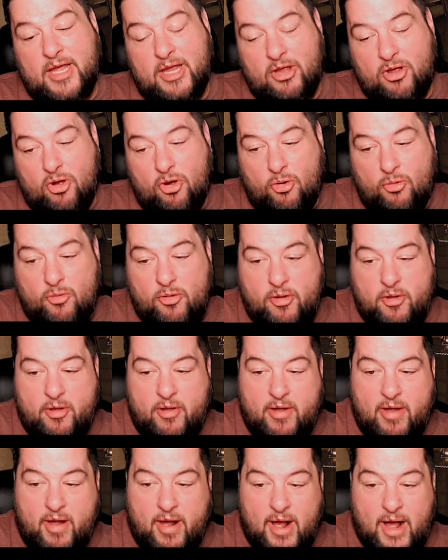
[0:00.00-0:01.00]
then go.
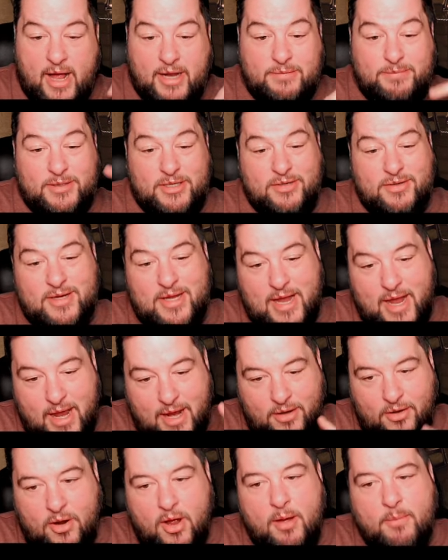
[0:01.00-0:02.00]
But you
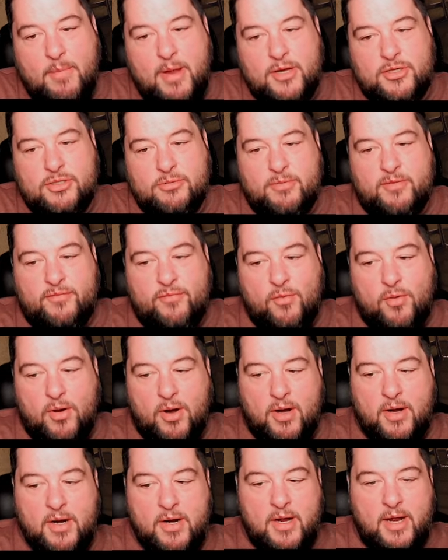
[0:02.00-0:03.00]
cannot measure
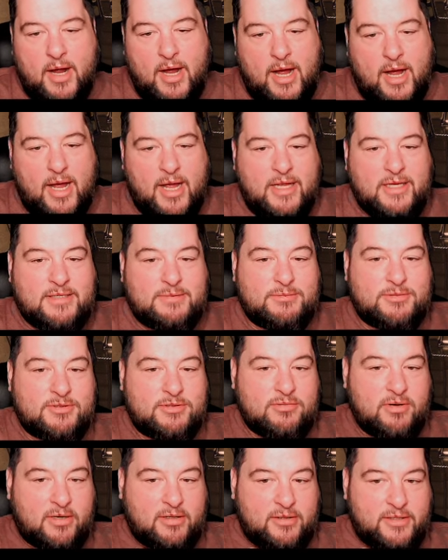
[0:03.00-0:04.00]
before. It
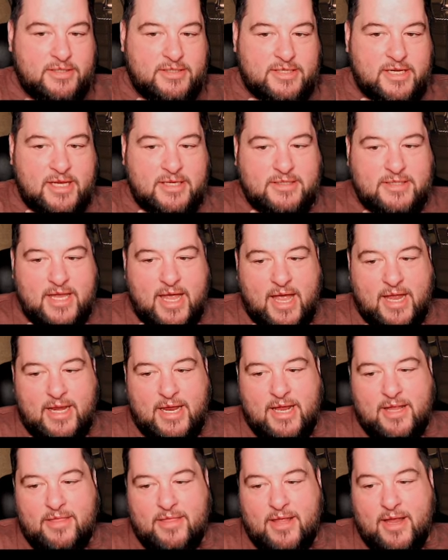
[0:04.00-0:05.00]
strictly says that
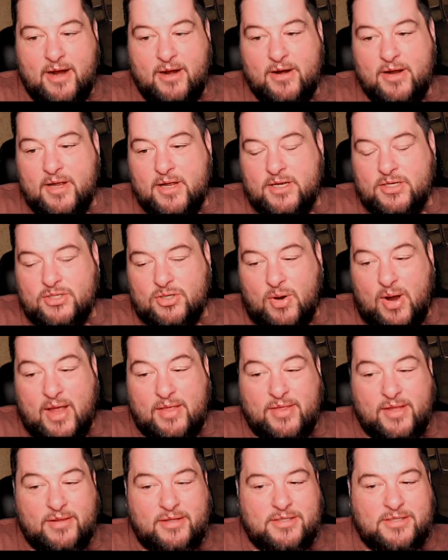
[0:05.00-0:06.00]
in there. So
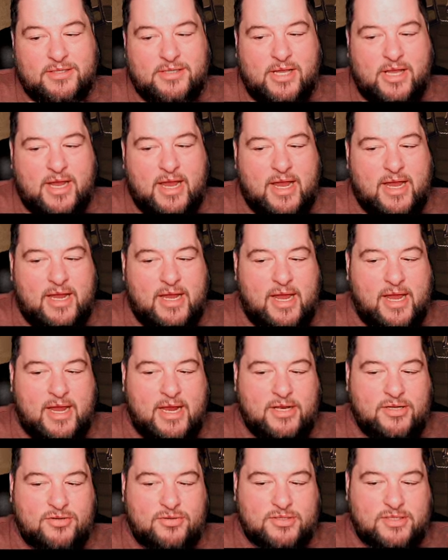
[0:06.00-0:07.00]
I think this is a
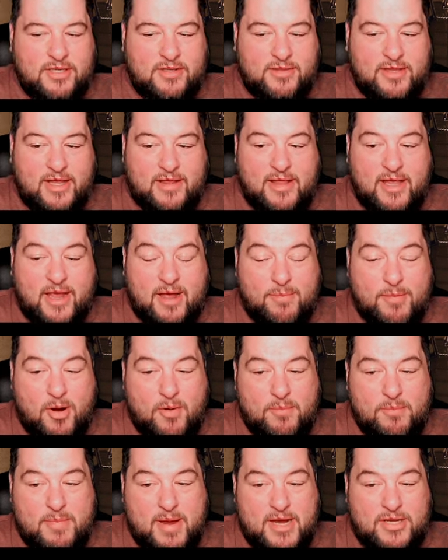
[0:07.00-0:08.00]
interesting thing. They come
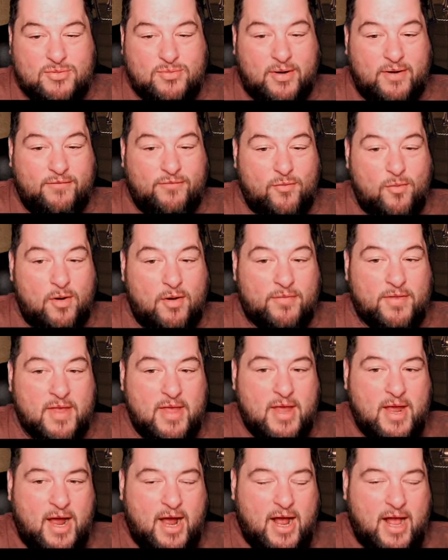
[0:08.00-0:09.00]
out May 24th.
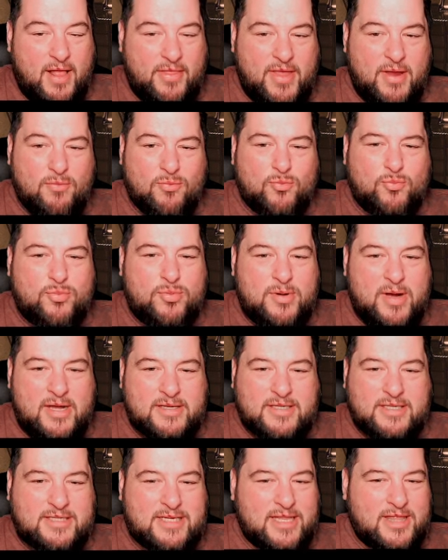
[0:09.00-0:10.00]
They,
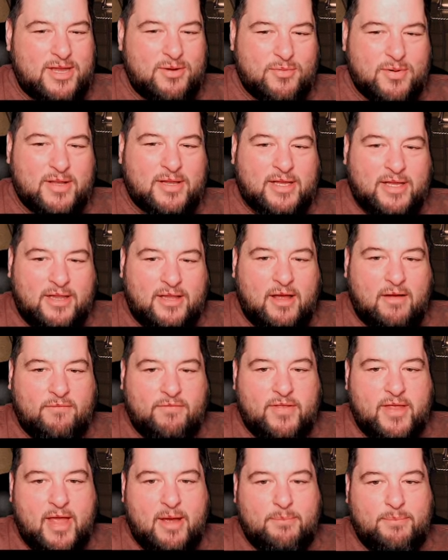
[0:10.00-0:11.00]
as I said, they really
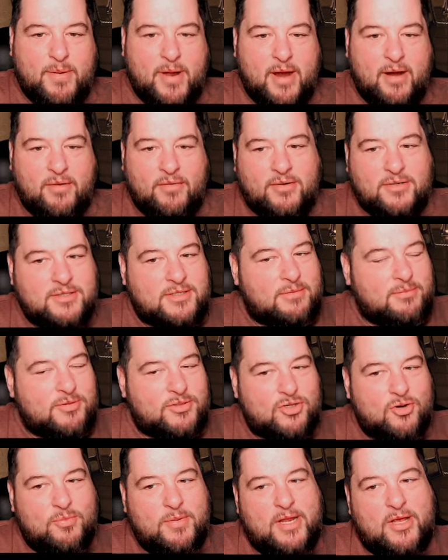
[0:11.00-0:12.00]
love the Empire. There's
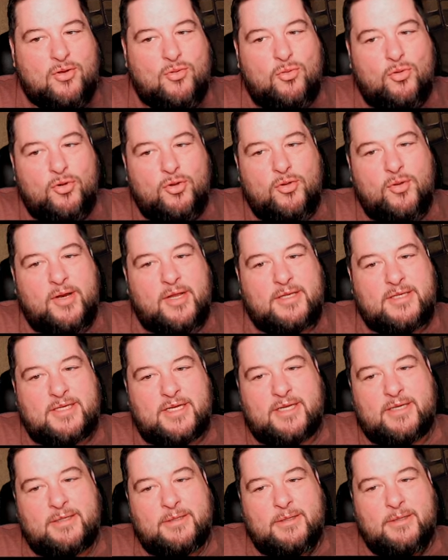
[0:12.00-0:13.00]
so many cool units,
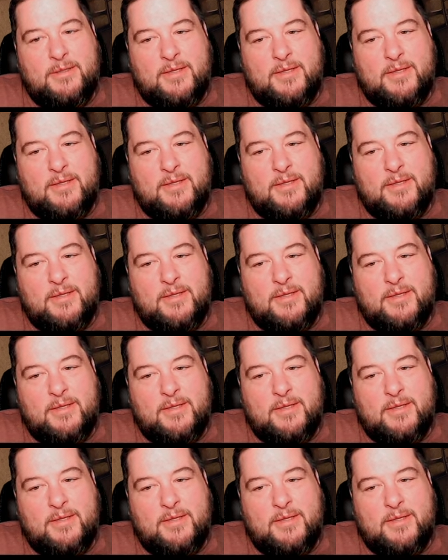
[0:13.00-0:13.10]
and